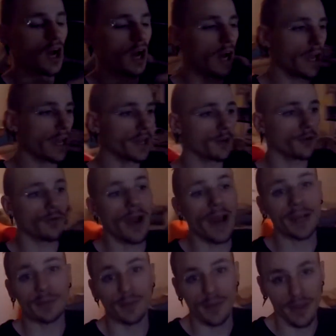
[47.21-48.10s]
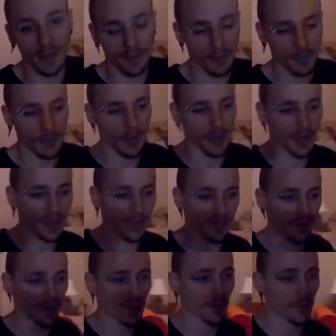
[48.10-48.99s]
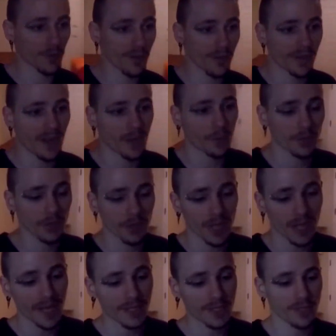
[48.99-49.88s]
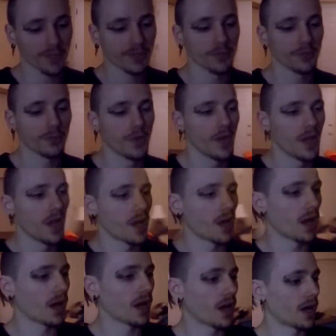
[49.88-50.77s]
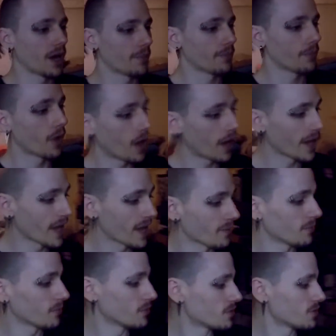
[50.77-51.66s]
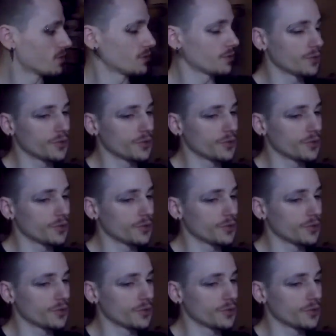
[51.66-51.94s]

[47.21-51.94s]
interact with everybody at the degree that I would like to, not able to